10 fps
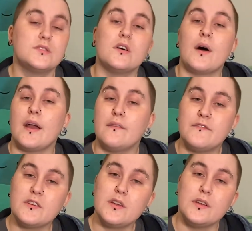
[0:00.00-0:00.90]
So I am
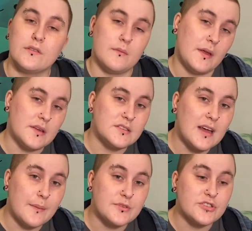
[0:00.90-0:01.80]
fairly new to making
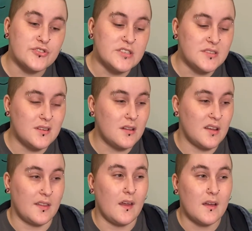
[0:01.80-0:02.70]
tapestries still.
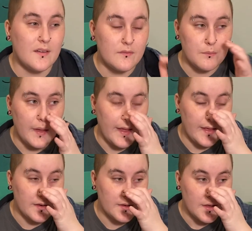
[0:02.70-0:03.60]
I think I've
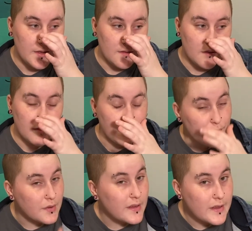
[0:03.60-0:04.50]
made
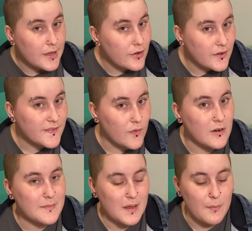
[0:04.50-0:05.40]
3 or
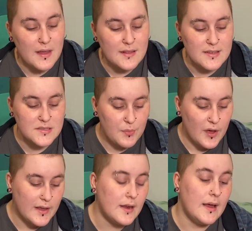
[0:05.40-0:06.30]
4 maybe at this
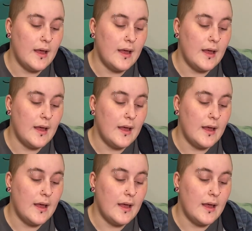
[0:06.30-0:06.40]
point.